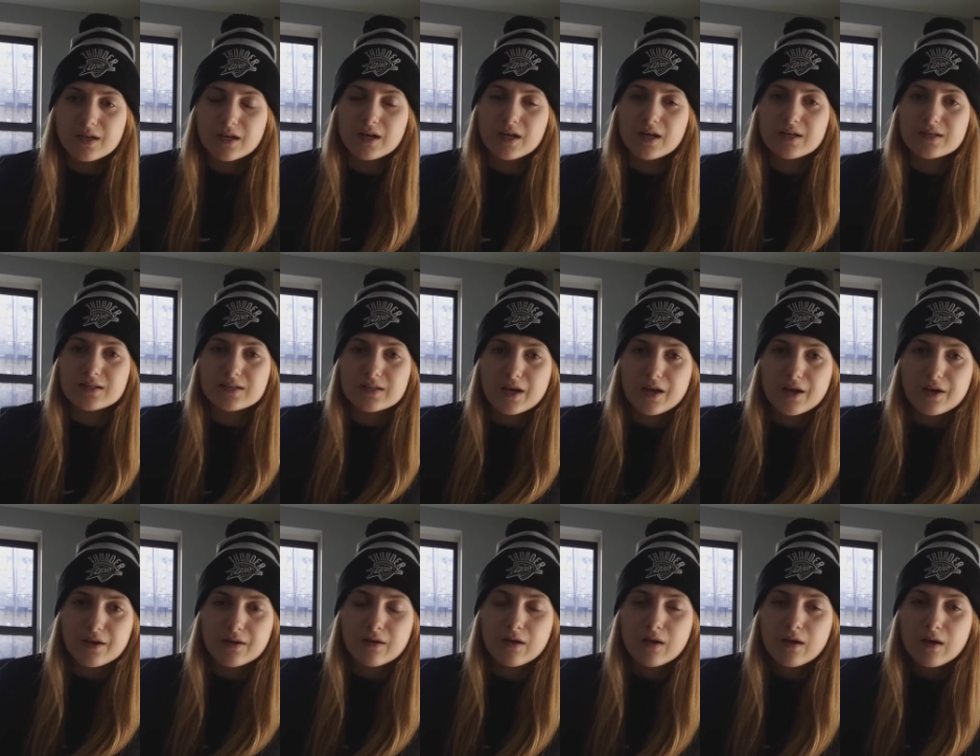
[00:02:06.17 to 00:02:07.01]
And he
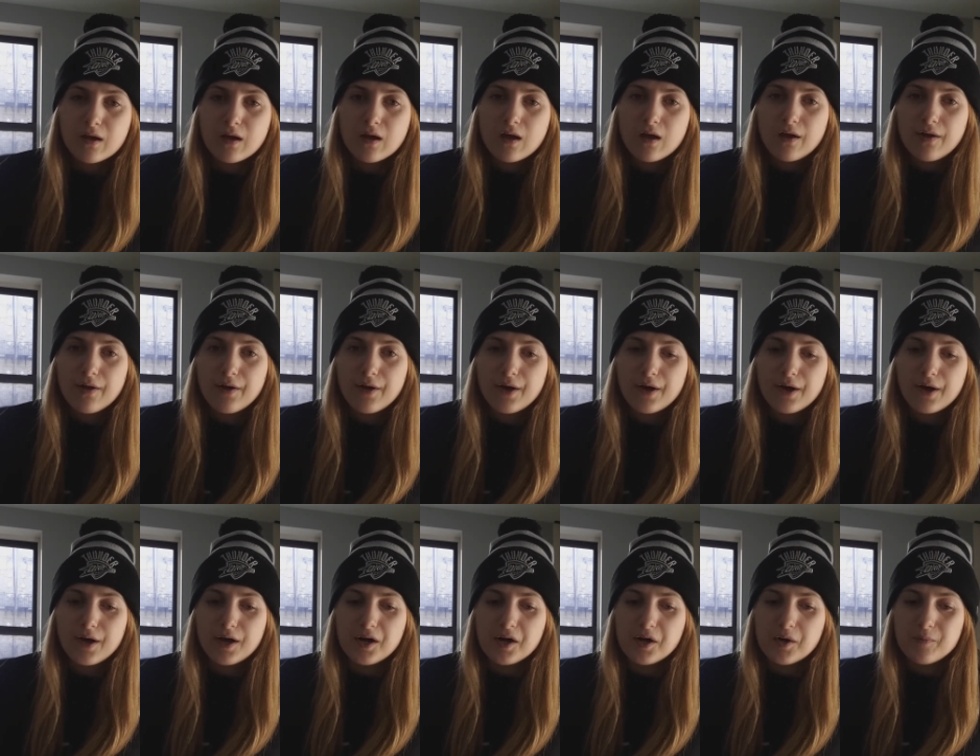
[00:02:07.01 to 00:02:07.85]
said,
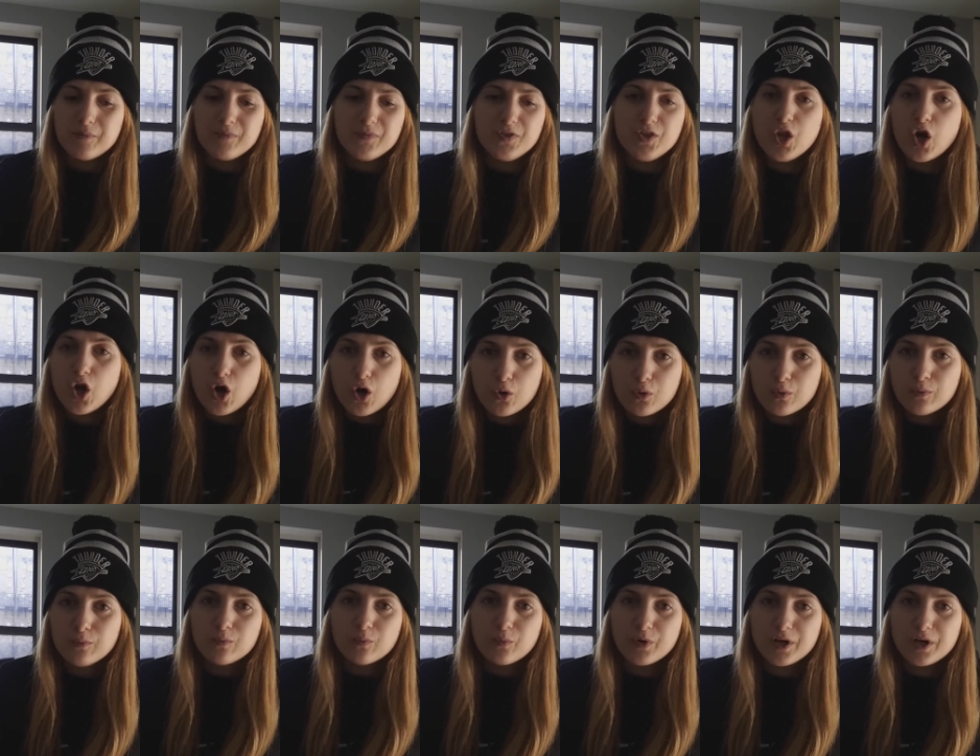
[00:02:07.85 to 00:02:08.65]
no,